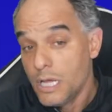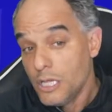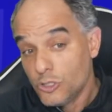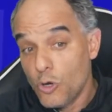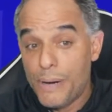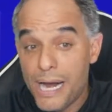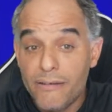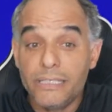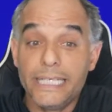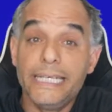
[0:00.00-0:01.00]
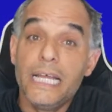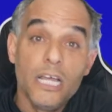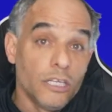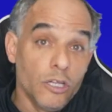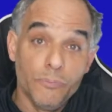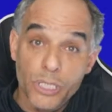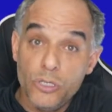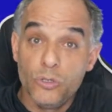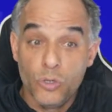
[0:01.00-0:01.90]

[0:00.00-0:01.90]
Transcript: So apparently Lemieux,